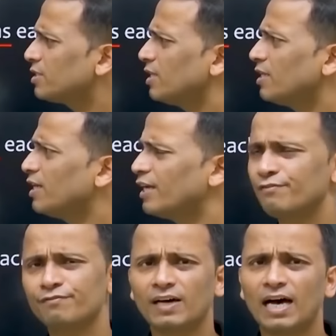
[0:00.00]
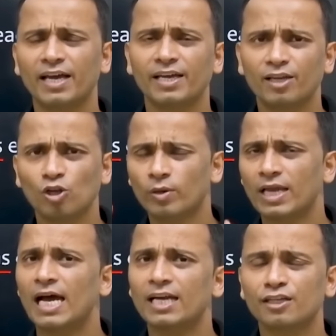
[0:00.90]
If I look
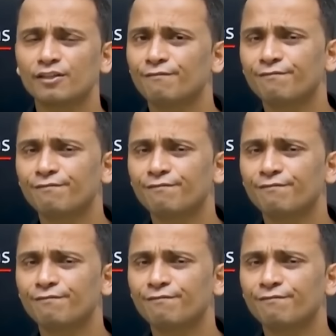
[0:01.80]
at the